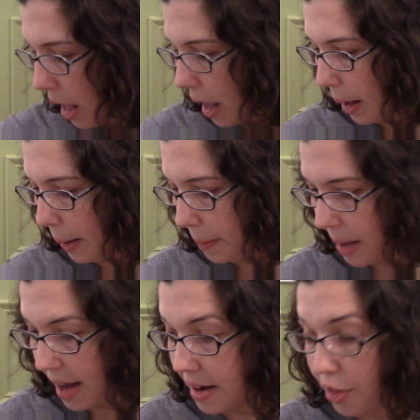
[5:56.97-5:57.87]

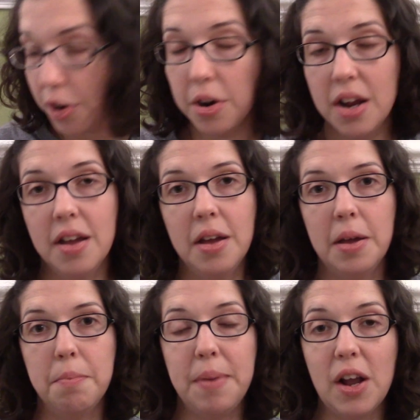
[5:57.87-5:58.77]
Another
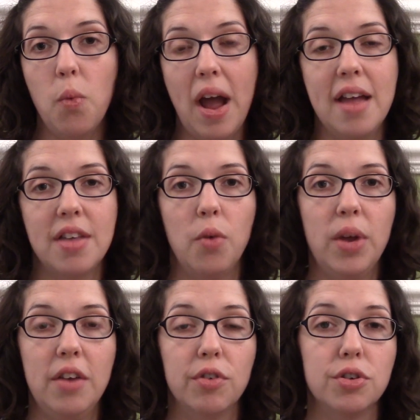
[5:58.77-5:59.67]
big way that
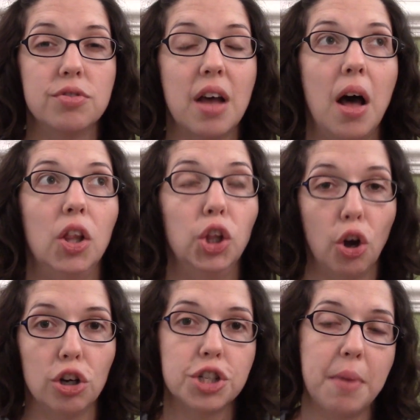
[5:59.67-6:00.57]
we reduce a
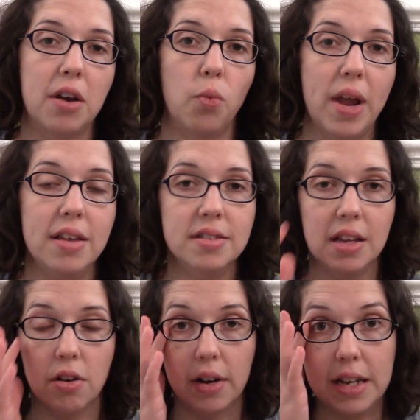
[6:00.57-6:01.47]
large amount of waste
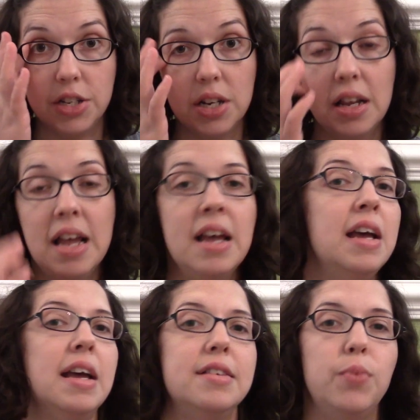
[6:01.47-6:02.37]
in our kitchen
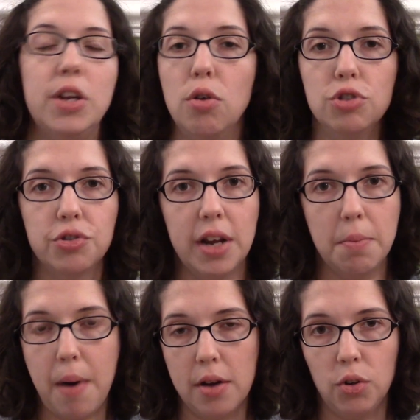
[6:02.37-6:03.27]
is we don't
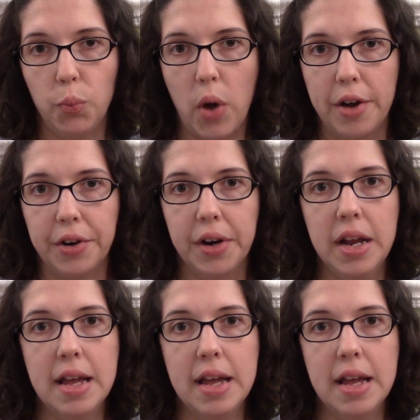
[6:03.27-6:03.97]
drink bottled water.